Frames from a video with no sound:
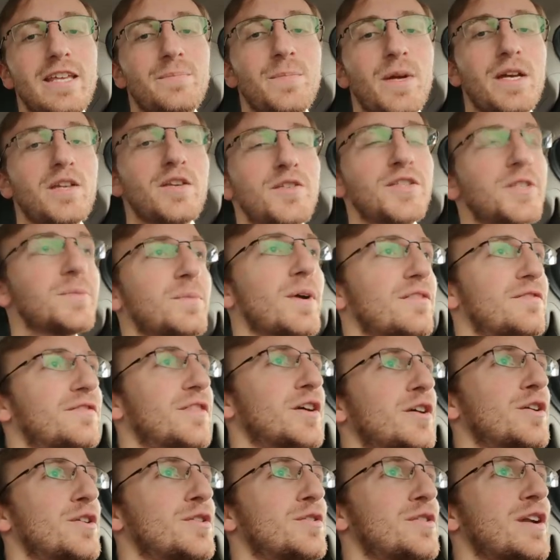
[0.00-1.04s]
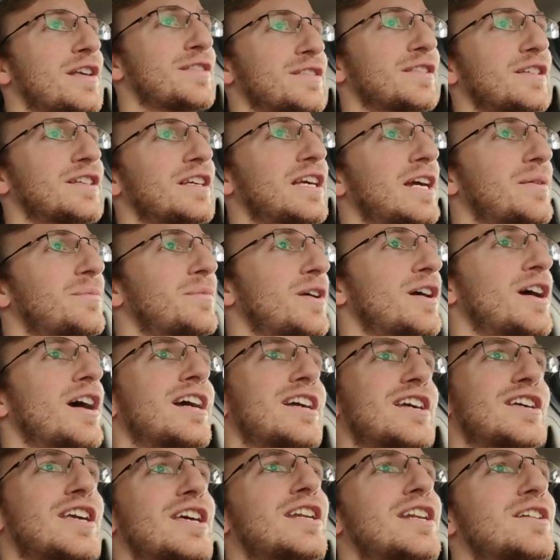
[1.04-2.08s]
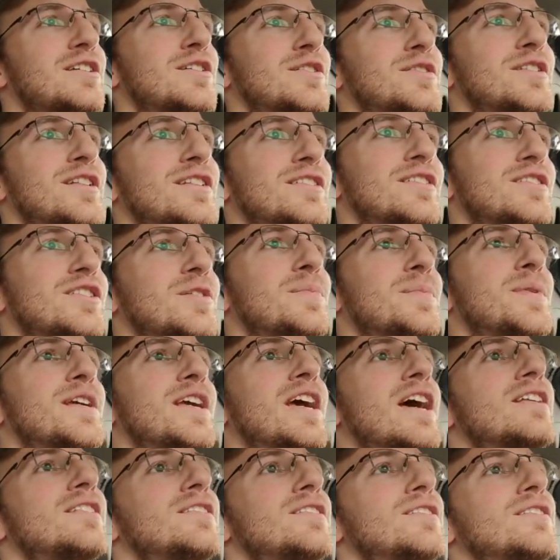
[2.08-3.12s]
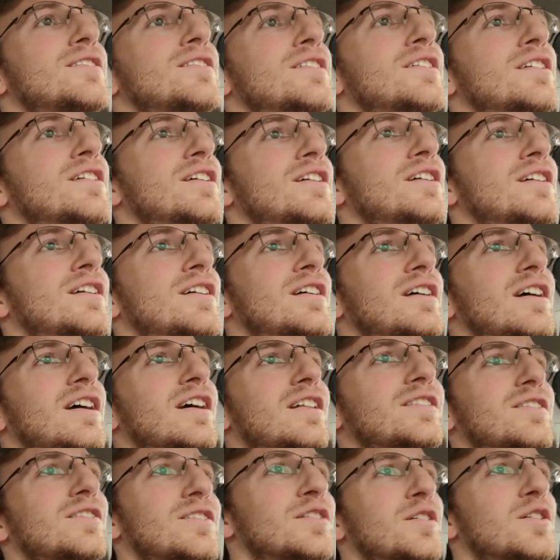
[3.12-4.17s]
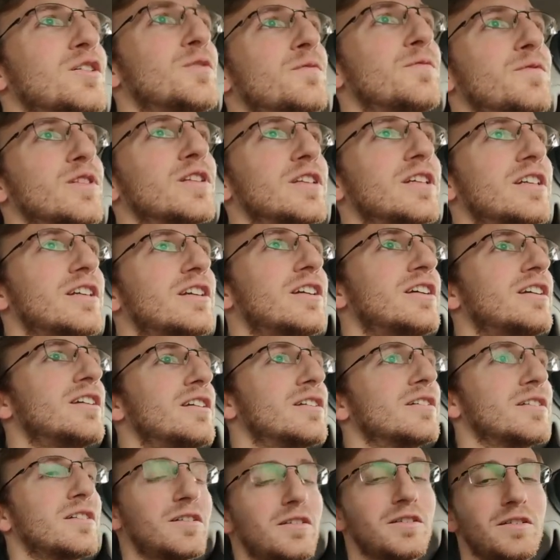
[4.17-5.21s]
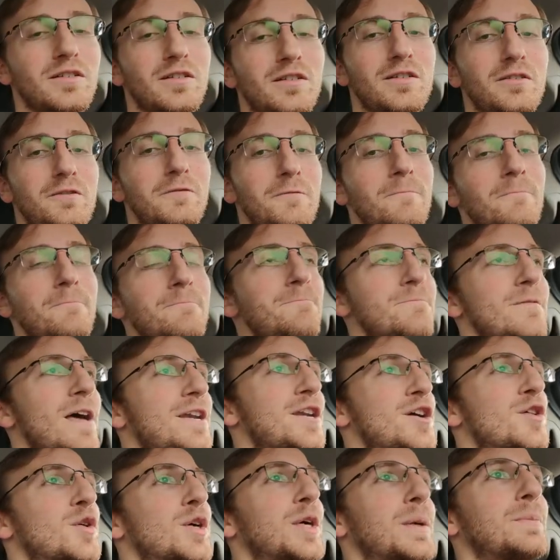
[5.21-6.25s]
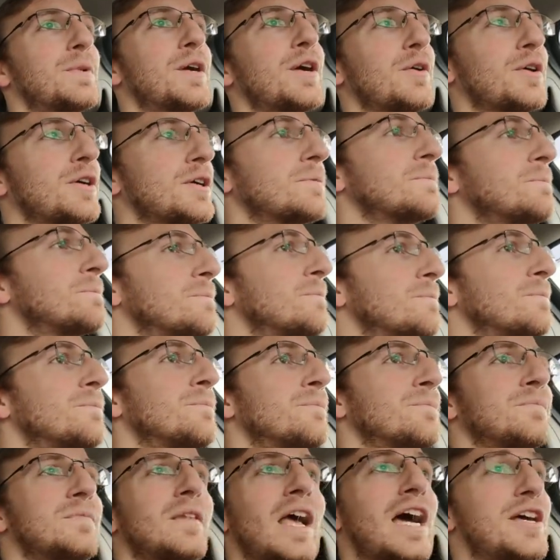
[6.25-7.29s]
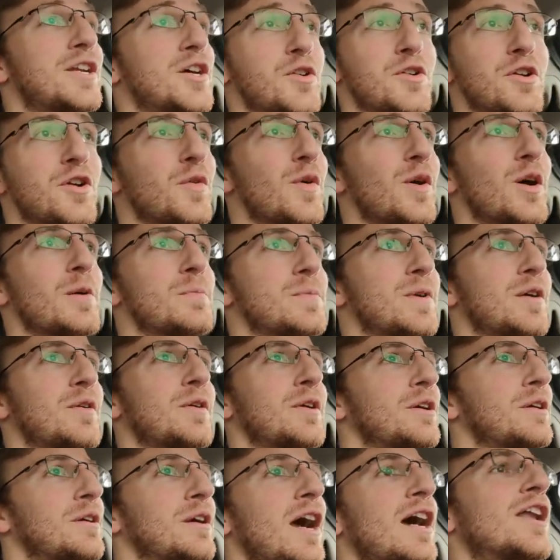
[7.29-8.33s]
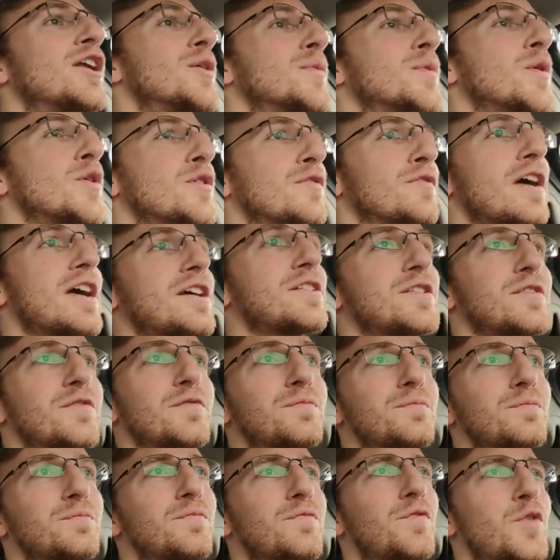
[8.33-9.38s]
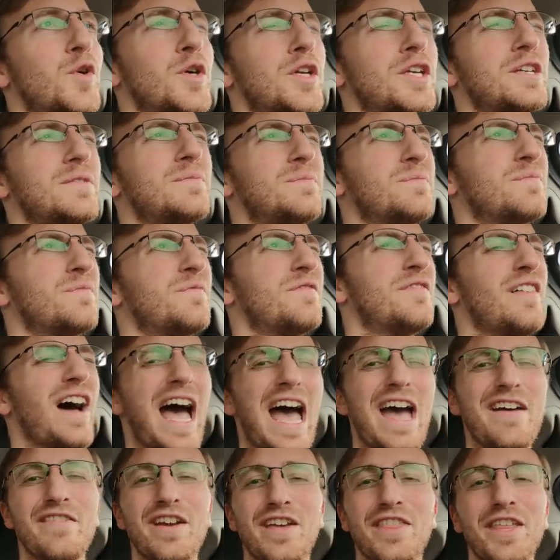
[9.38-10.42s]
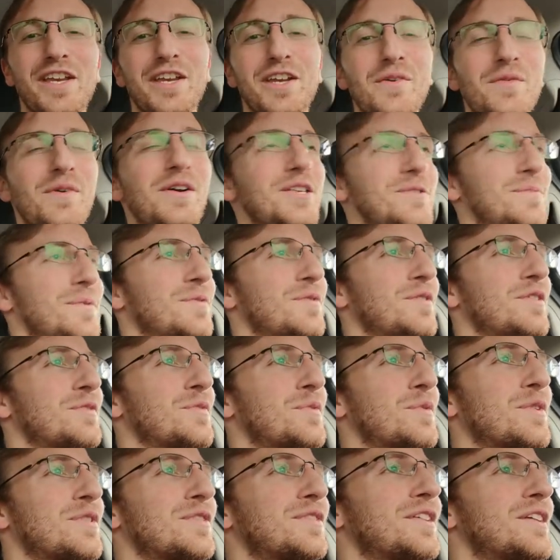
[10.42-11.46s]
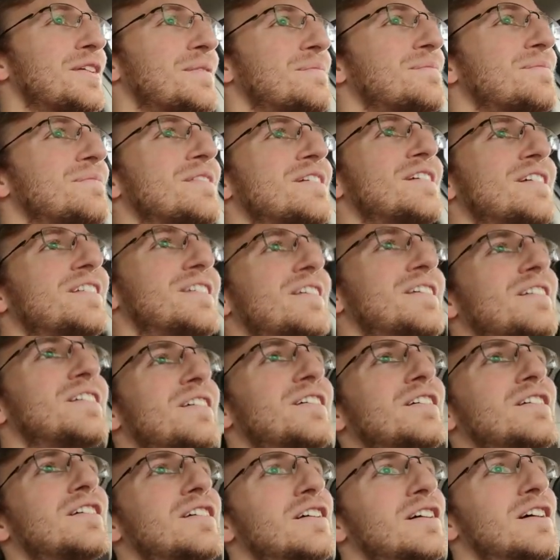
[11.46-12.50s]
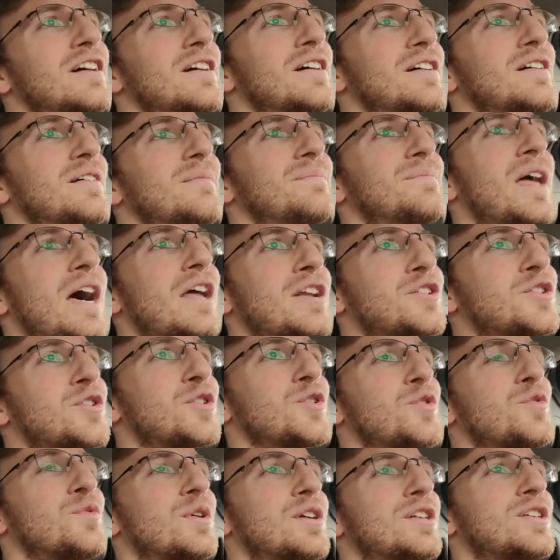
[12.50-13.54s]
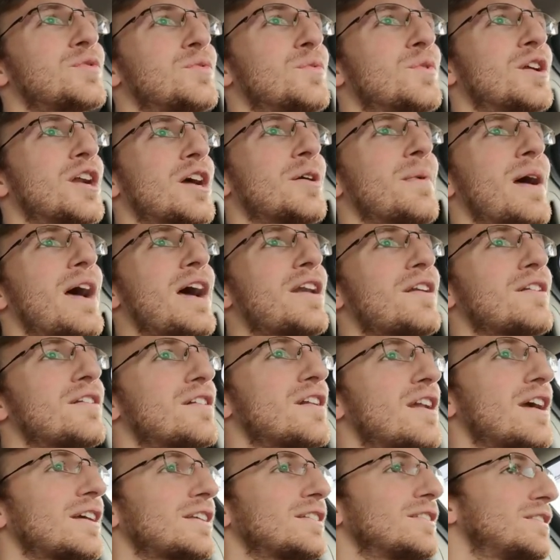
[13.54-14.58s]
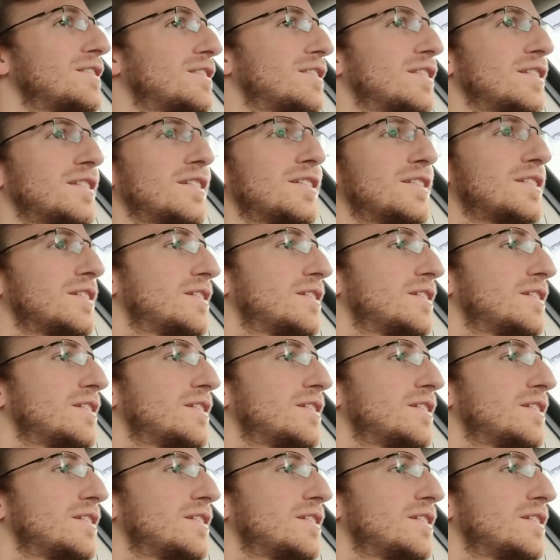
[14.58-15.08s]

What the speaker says: that by using my phone as a camera, I cannot use it as a GPS. And so hopefully I know where I'm going. I don't know where I'm going. I know I'm going to exit 45, I think it was. We'll see. Not sure which one I'm at next.